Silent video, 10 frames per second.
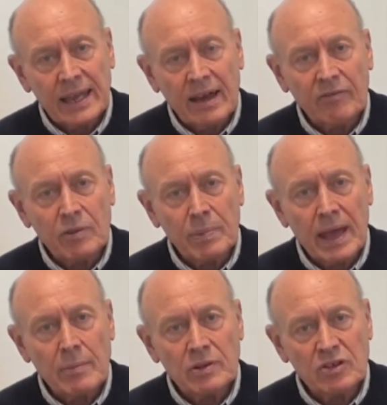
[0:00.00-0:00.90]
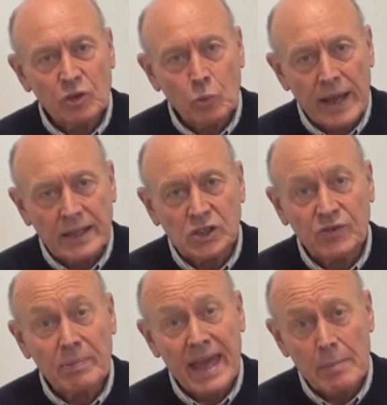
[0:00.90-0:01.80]
enough to be able to switch
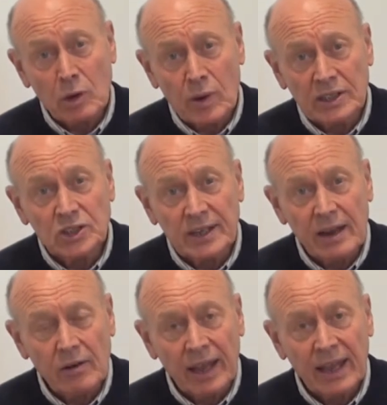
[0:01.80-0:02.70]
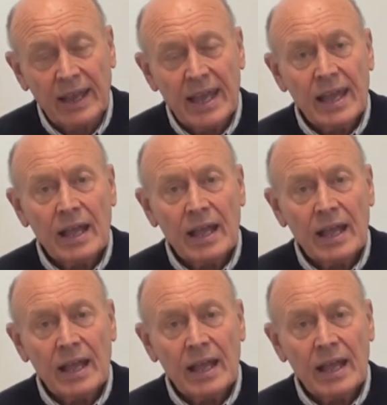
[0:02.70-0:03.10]
from chemical engineering